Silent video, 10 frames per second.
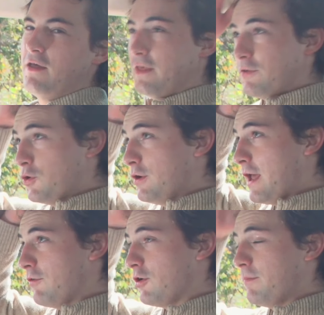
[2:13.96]
There's good
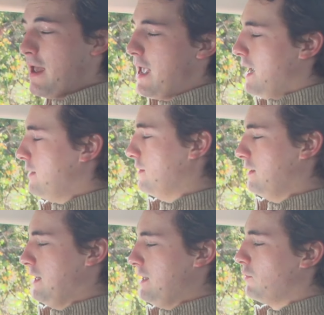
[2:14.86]
headroom,
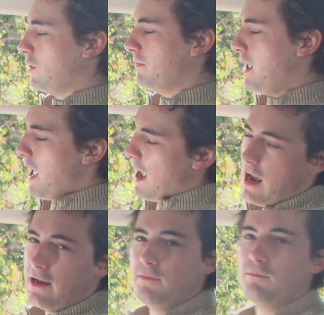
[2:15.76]
excellent knee room,
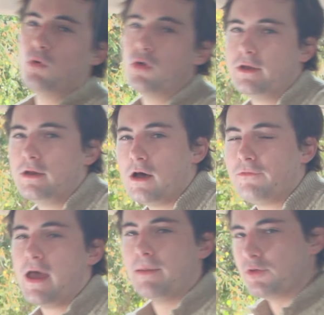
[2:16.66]
and more than
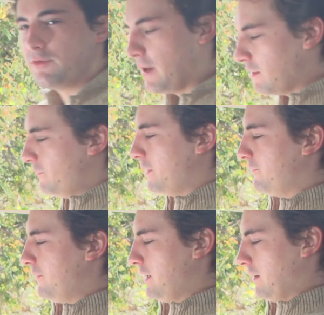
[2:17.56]
enough ample space for your
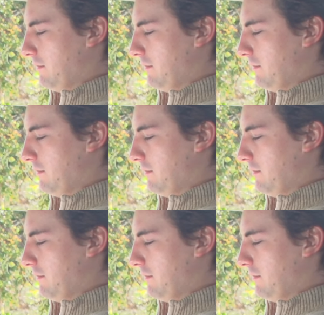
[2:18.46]
feet.